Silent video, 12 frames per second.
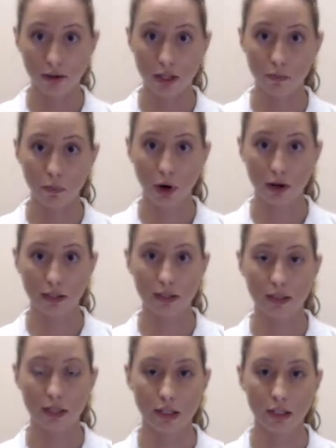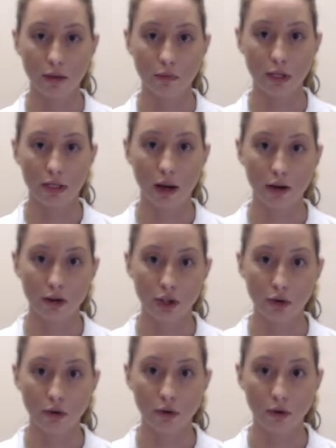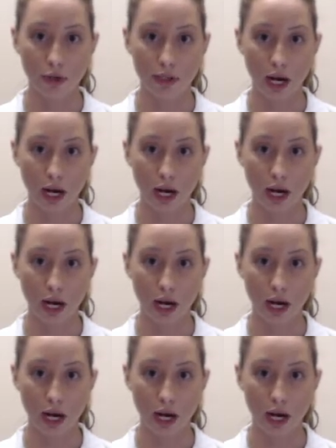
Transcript: this process needs to be done 2 to 3